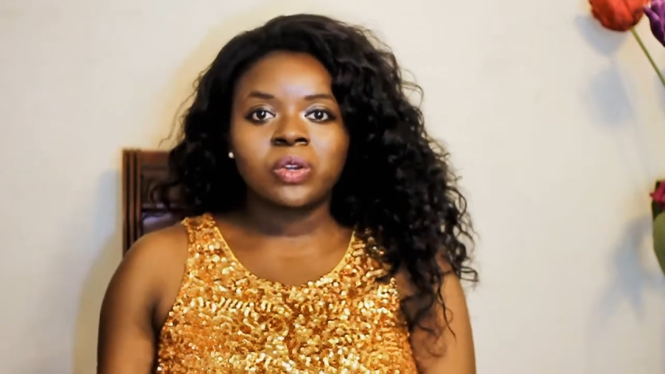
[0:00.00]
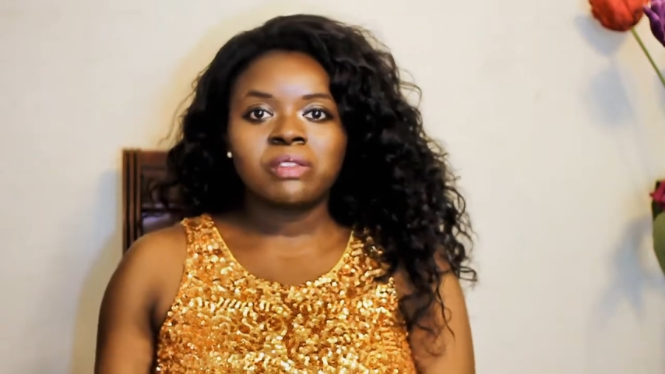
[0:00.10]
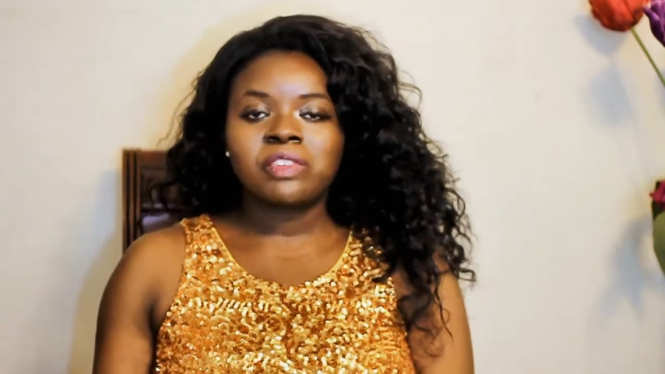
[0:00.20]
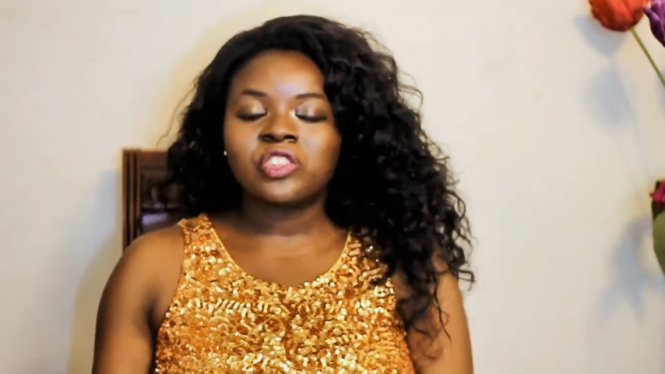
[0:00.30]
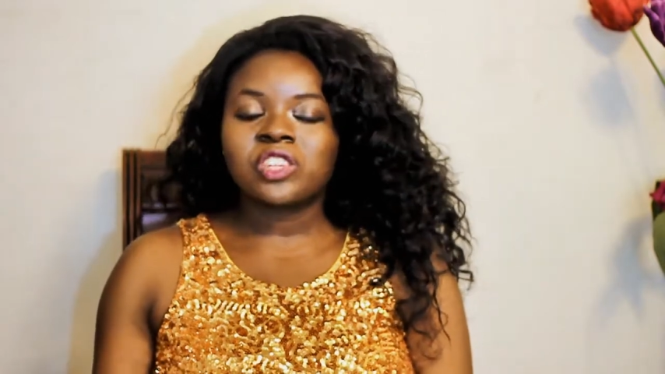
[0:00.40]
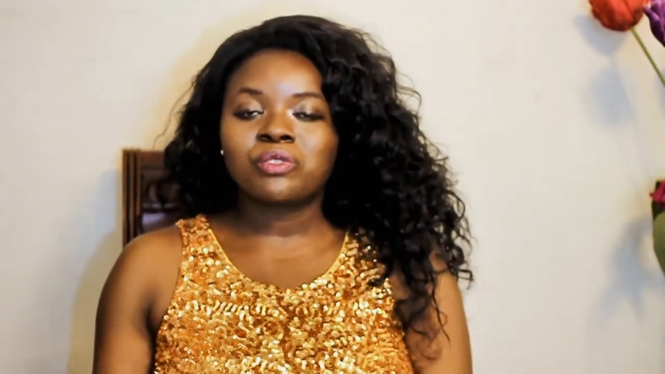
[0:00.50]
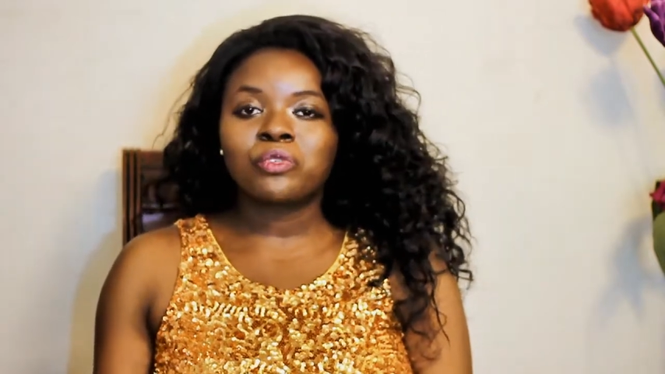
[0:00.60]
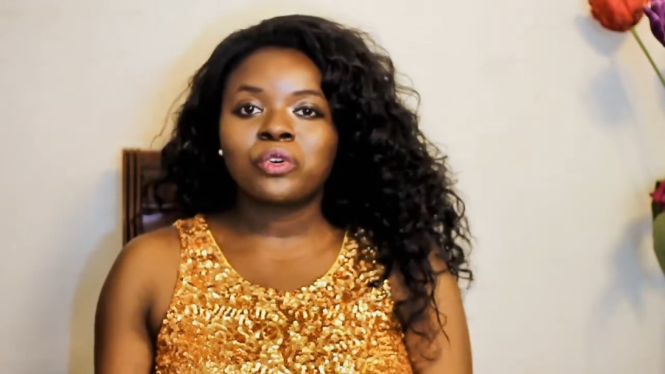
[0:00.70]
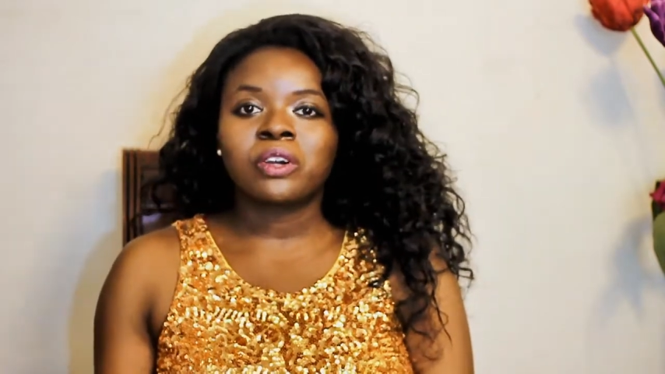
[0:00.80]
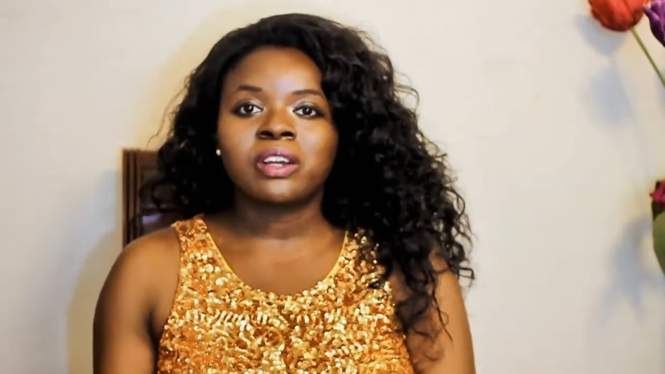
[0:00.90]
or even just
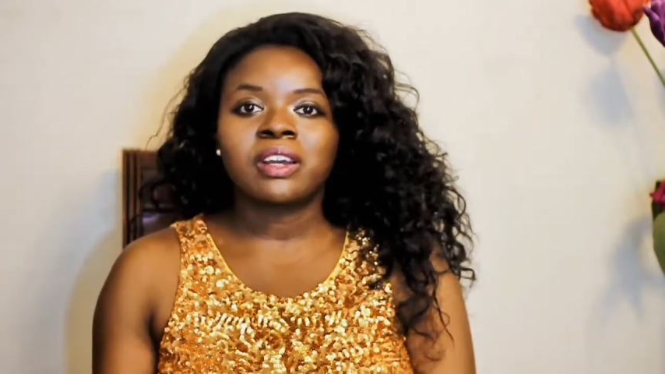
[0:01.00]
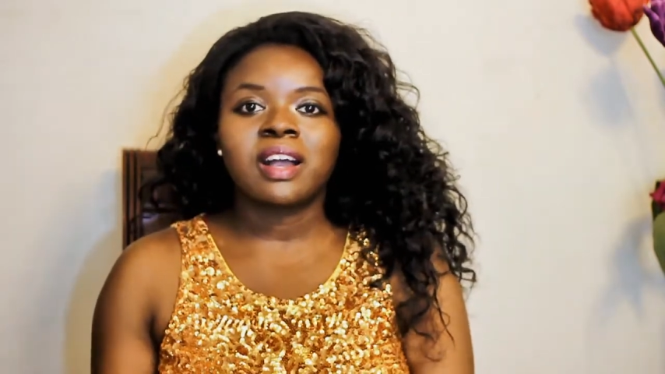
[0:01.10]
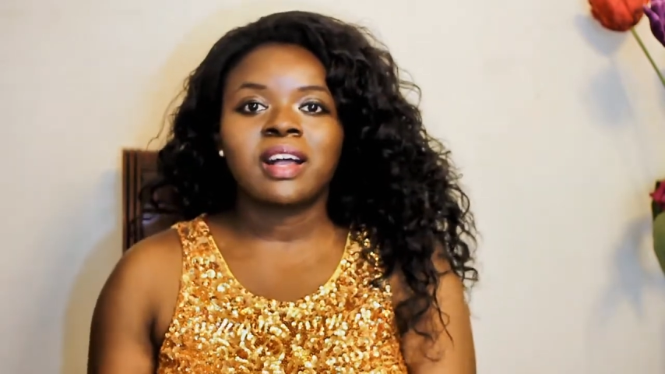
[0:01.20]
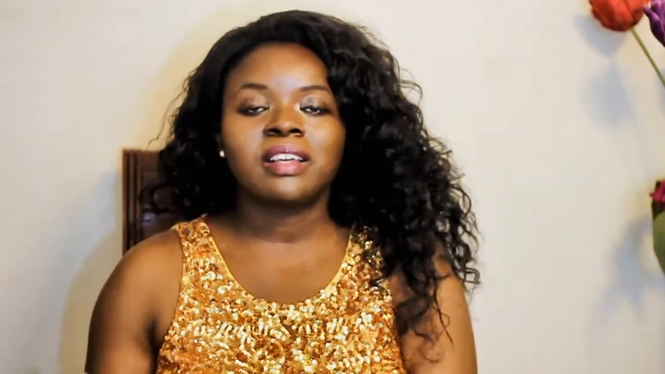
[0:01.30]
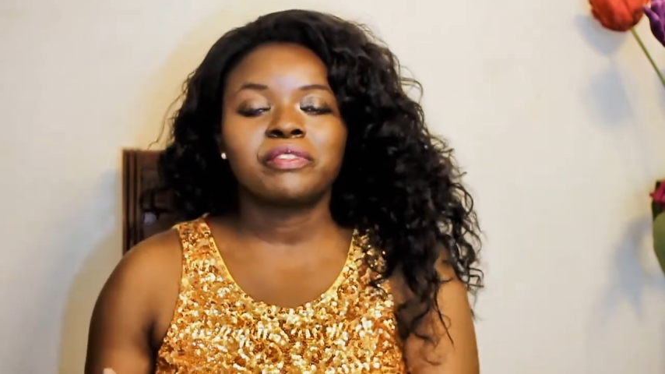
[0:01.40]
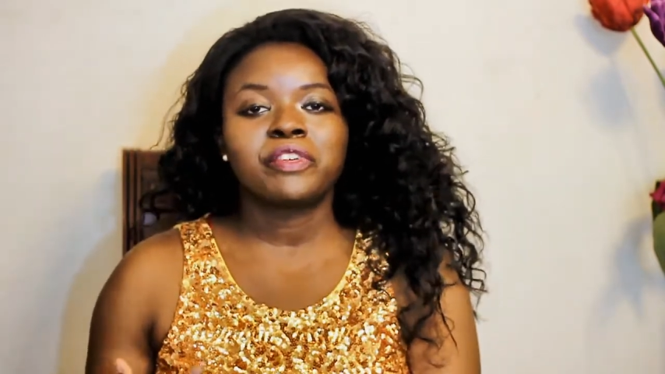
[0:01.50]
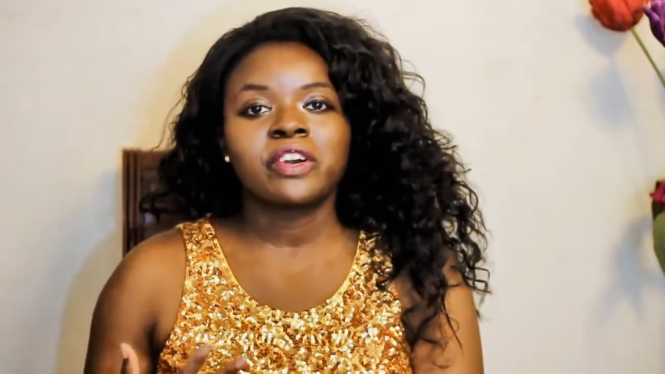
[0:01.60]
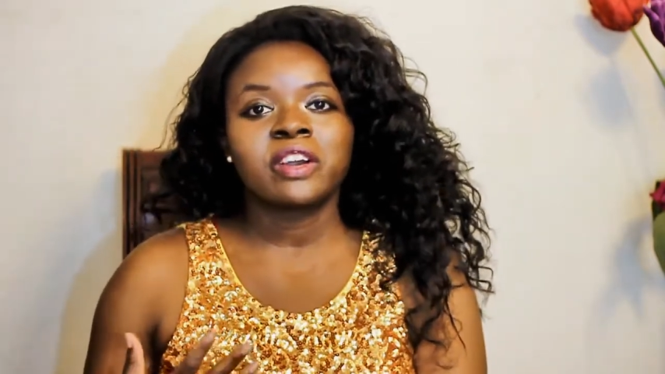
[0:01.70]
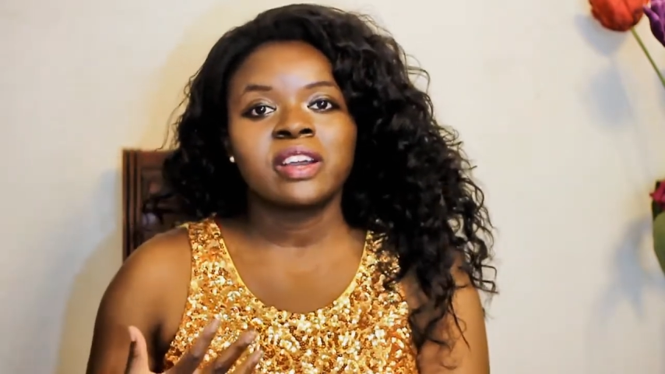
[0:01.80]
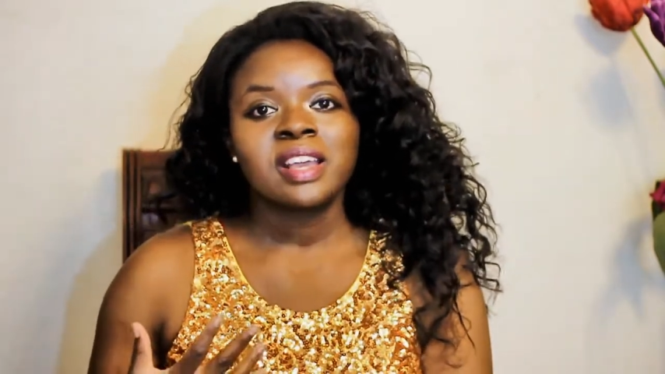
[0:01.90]
for
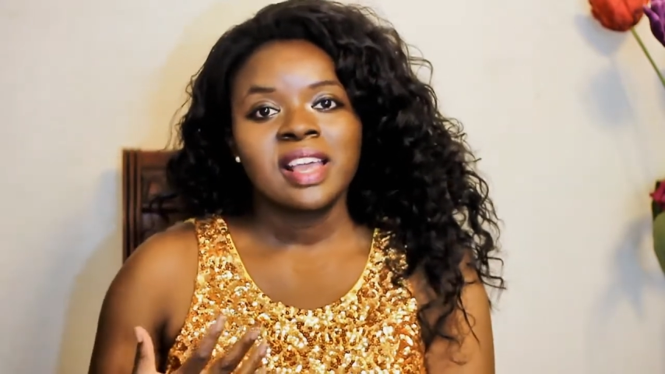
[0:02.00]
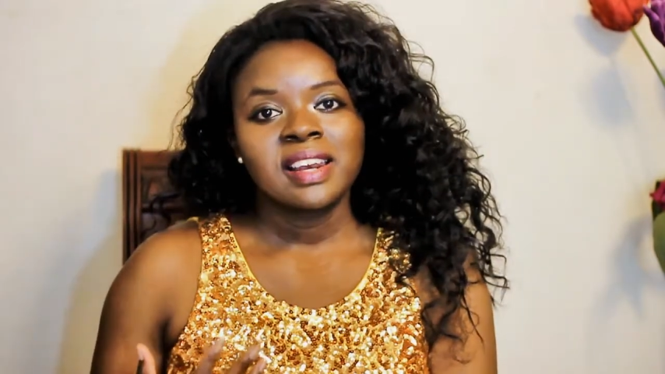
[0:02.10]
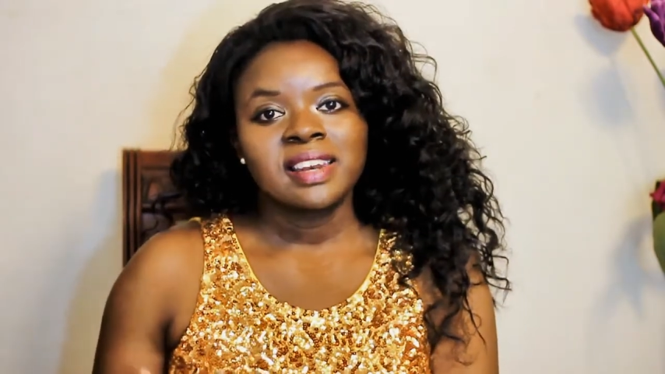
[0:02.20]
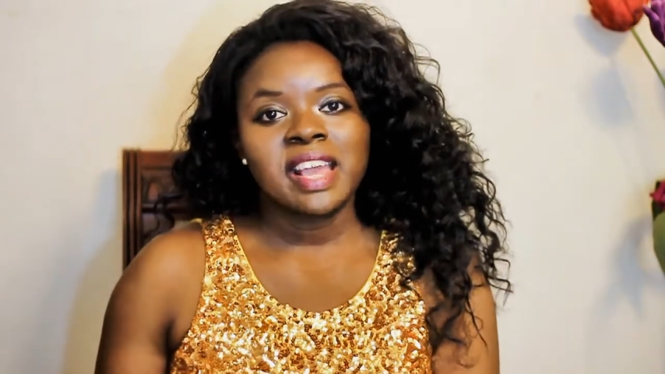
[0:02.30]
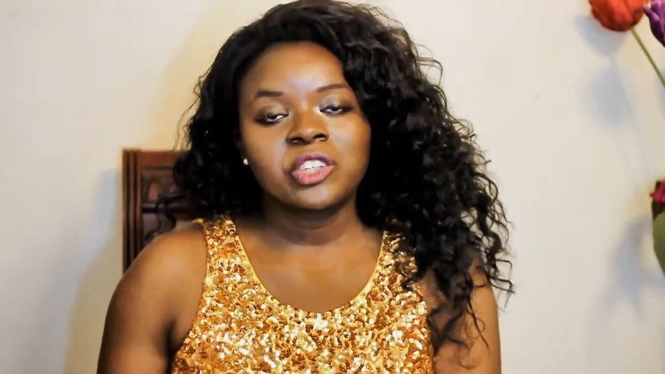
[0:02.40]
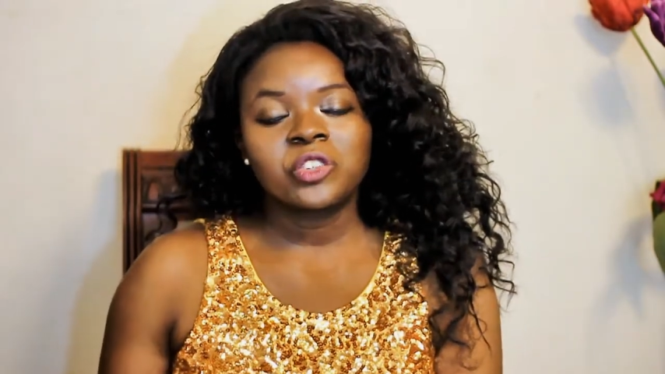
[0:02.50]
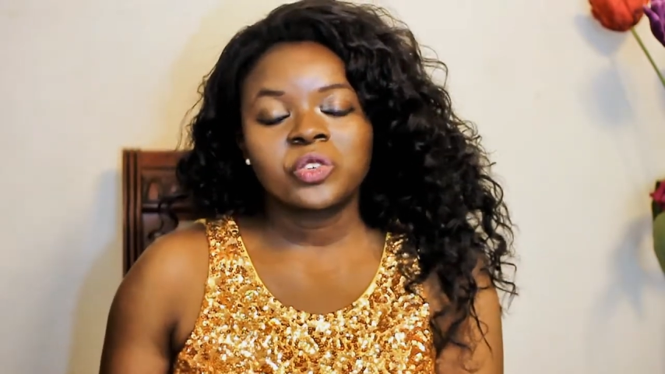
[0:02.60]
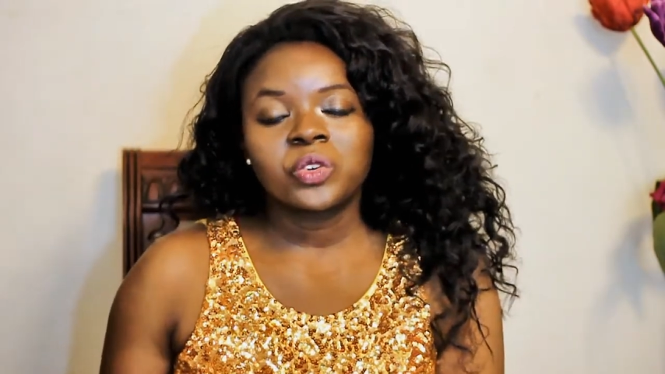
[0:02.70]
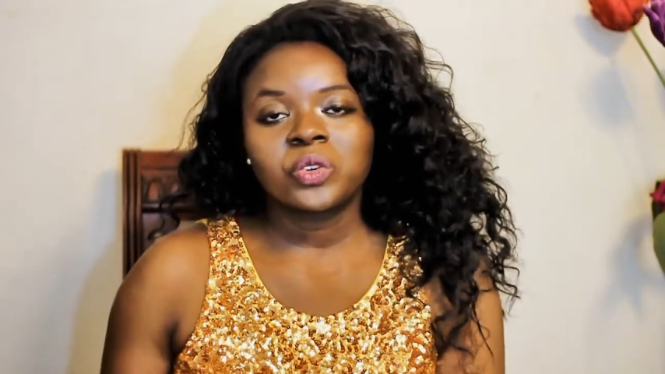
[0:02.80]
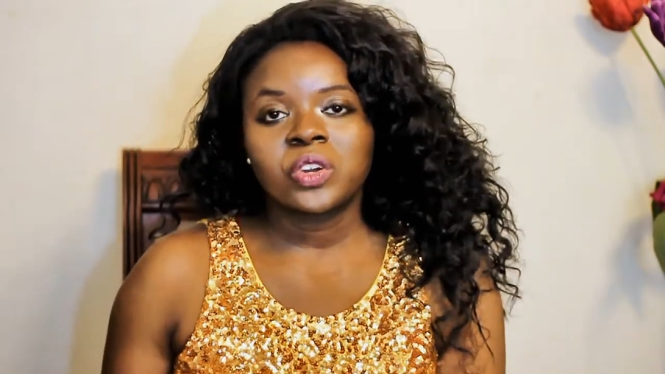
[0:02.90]

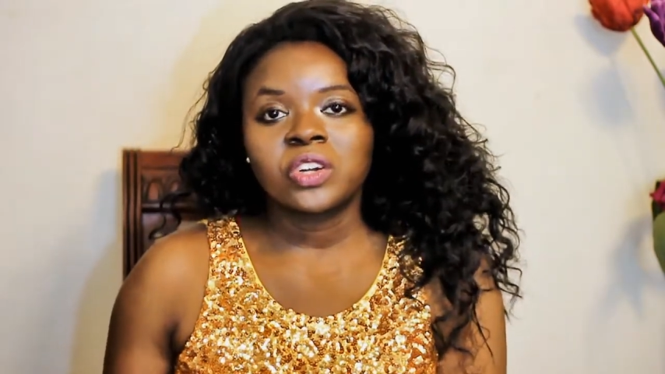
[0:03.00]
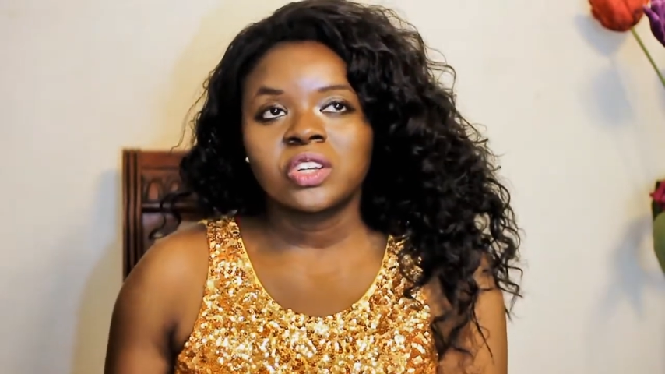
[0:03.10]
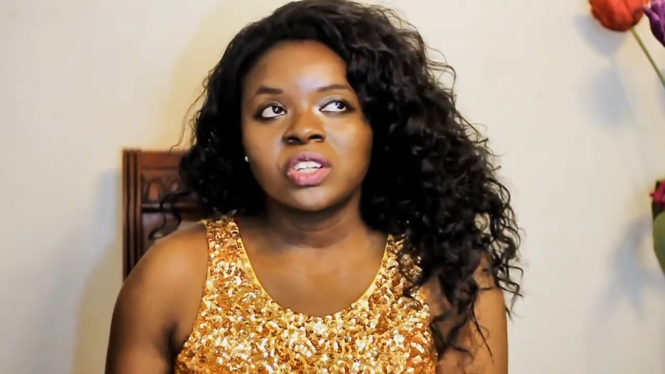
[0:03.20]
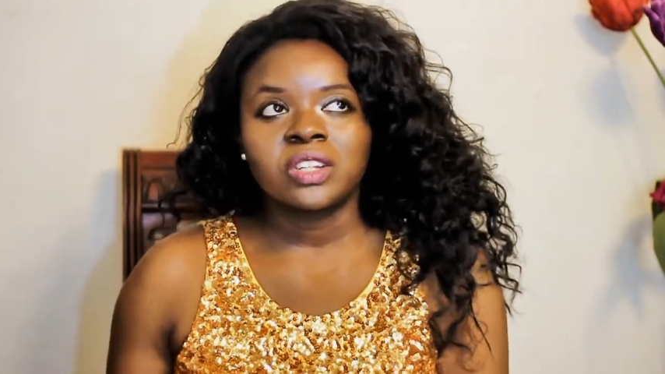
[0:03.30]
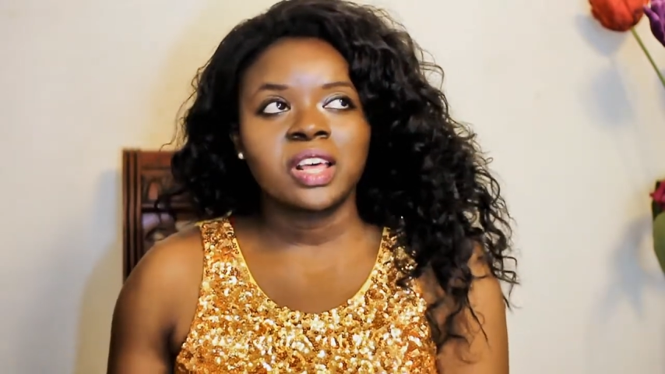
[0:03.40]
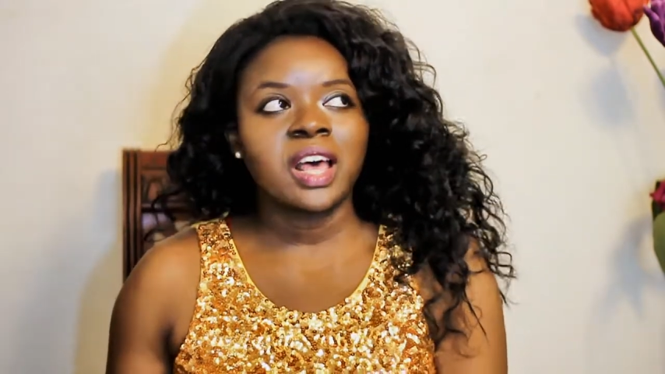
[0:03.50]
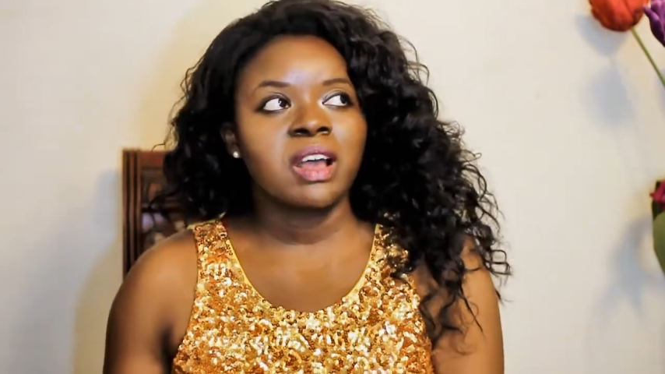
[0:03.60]
natural,